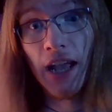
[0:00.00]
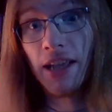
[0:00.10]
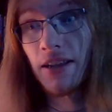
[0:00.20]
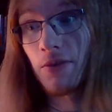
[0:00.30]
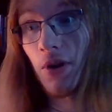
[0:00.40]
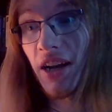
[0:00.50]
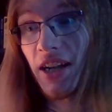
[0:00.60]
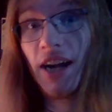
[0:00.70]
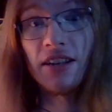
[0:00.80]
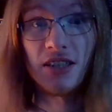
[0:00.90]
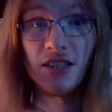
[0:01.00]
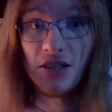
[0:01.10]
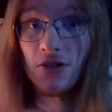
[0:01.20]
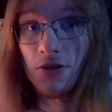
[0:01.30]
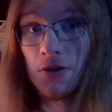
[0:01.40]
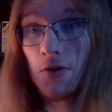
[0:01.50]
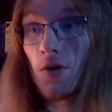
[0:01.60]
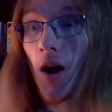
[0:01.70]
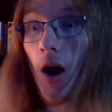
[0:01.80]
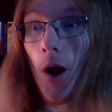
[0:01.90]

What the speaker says: and well, I kind of still do,